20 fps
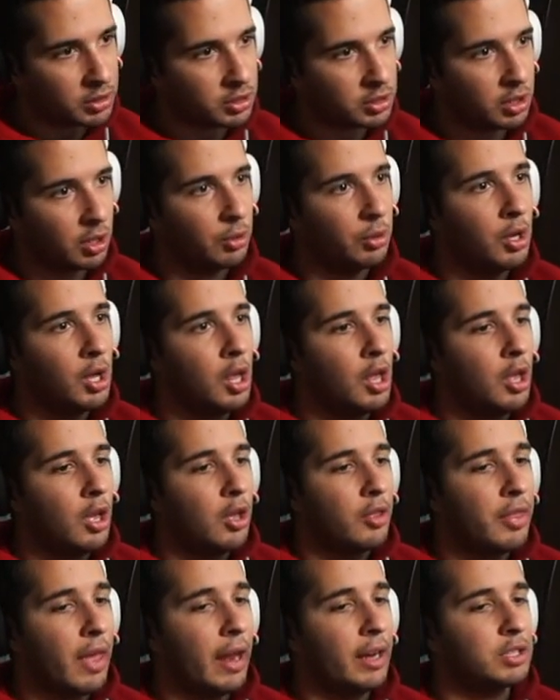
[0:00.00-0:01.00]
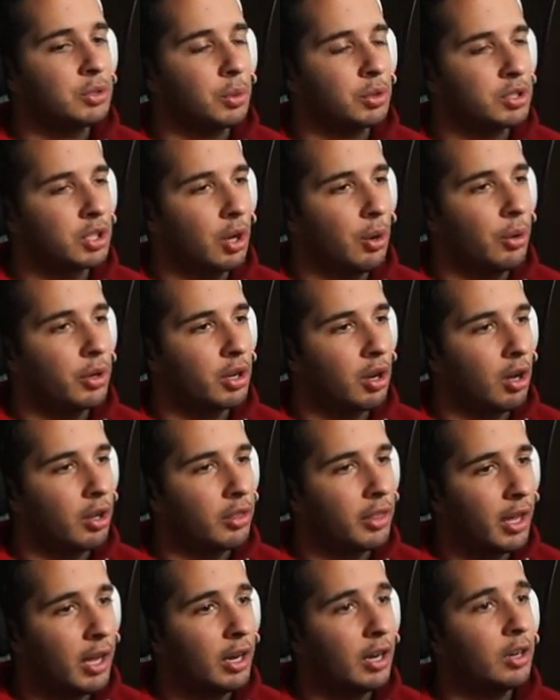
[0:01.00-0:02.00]
So, that is what's going on
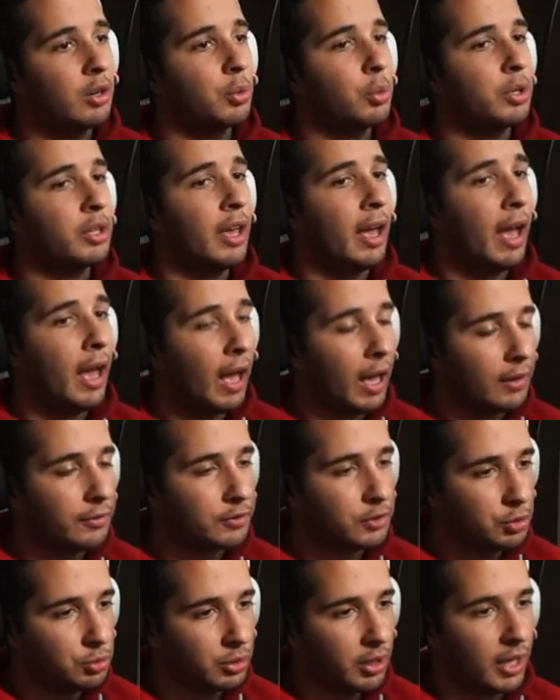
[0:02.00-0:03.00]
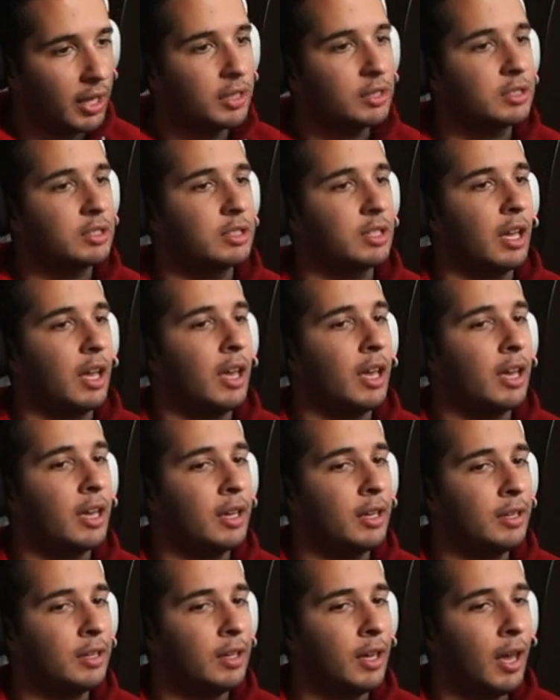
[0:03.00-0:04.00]
there. We have to get
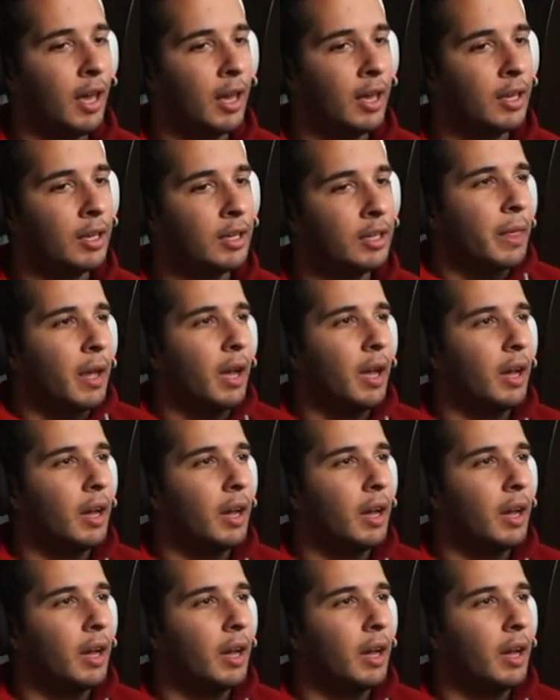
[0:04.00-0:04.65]
a a.